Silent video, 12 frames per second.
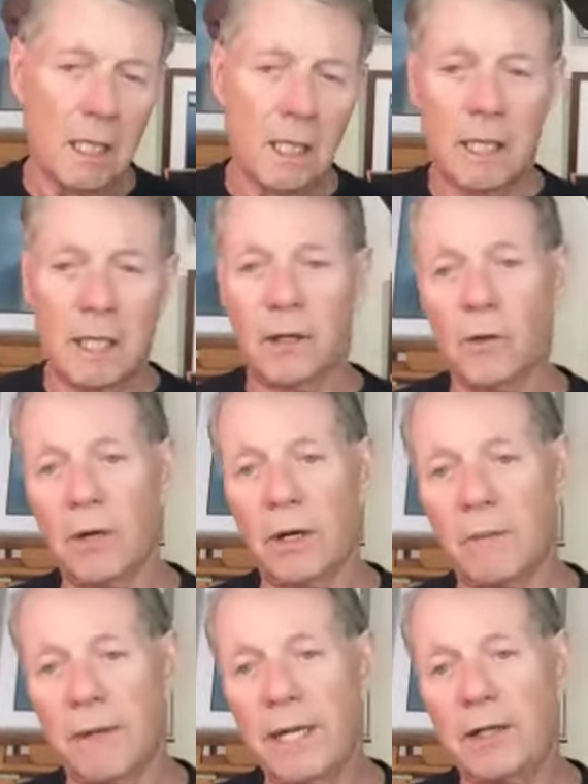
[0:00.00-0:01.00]
In order
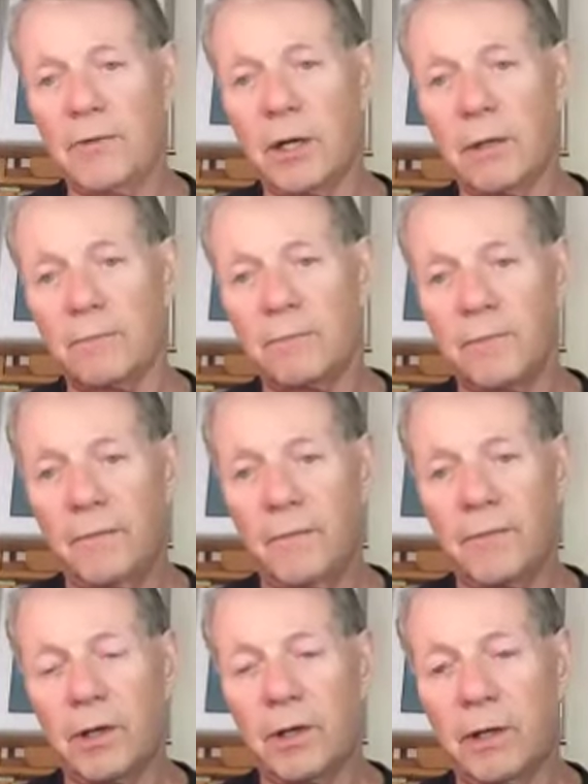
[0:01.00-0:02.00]
to make their
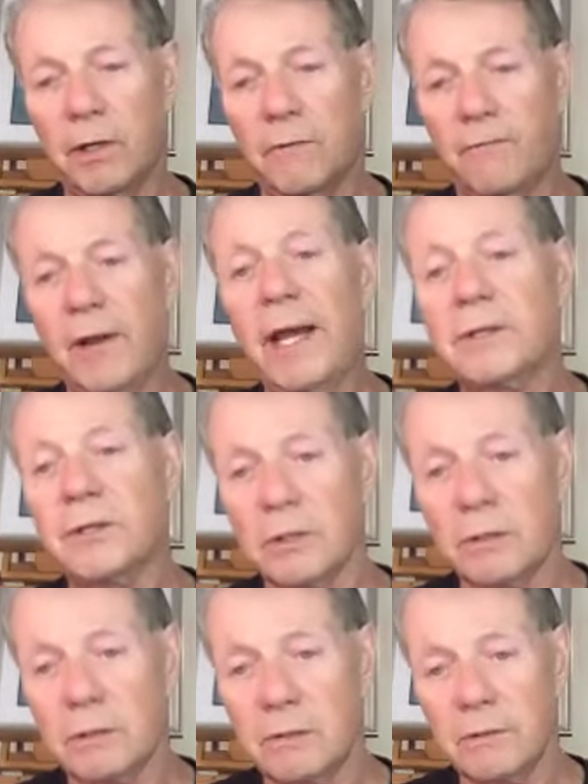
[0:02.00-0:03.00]

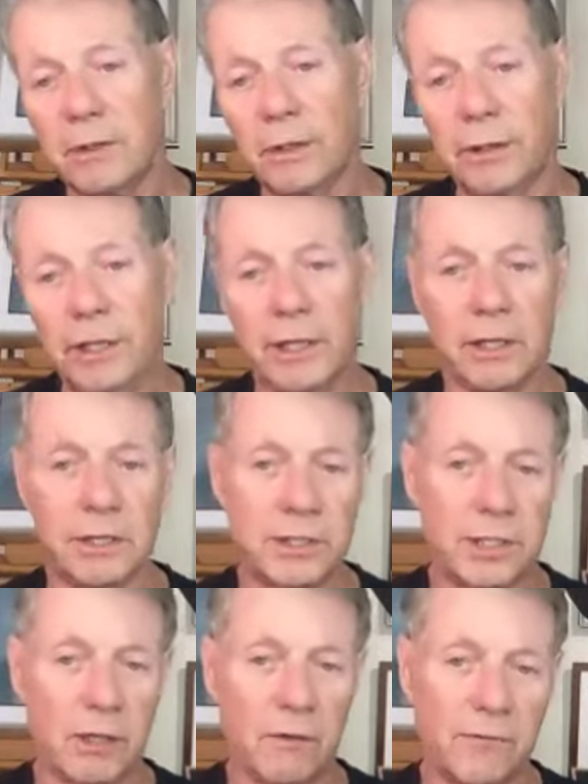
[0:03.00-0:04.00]
factor, their adherent
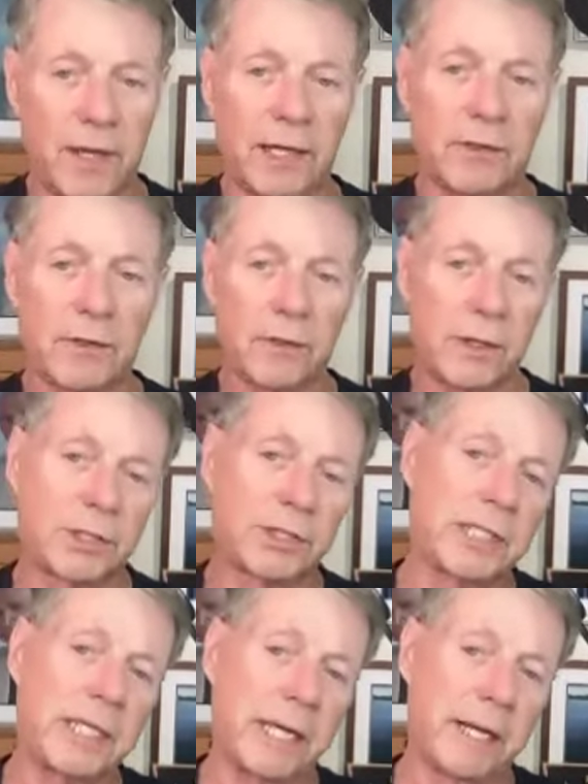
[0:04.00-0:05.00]
cell factor, their
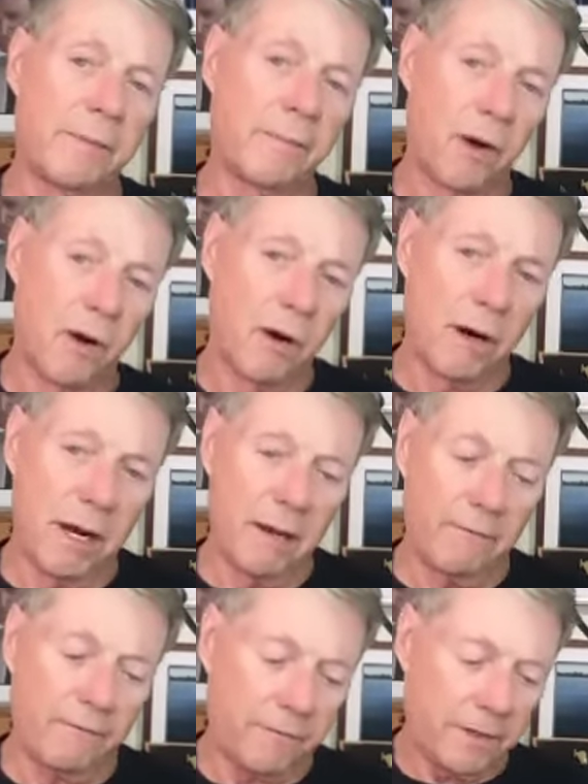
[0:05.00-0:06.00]

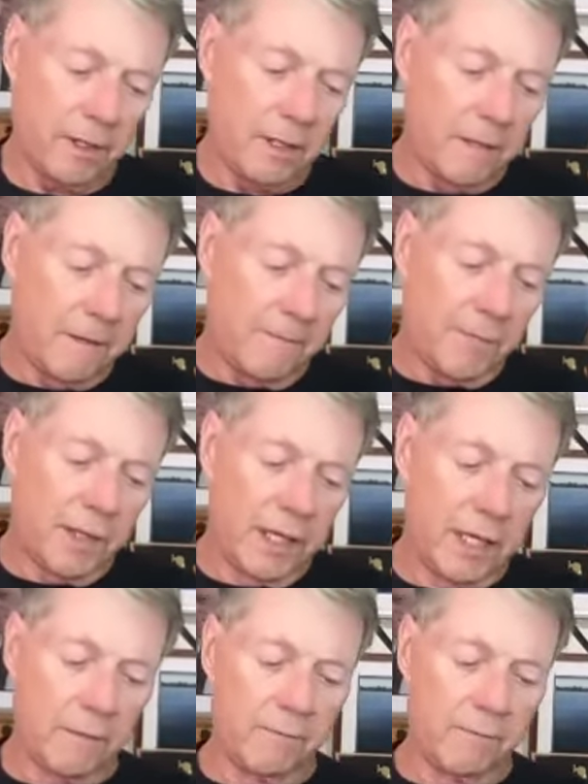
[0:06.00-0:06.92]
CMRF, they